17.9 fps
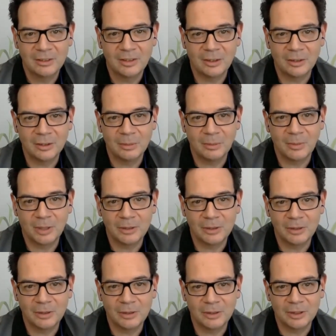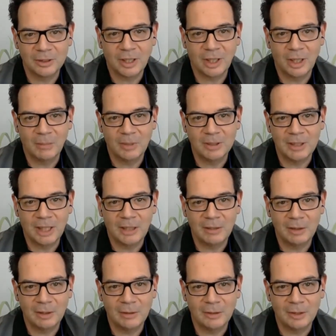drmcdougall.com, and
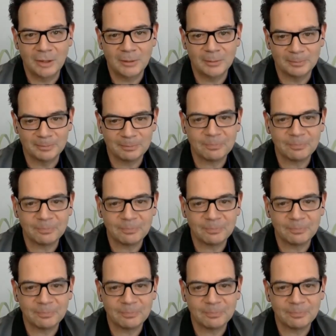download it.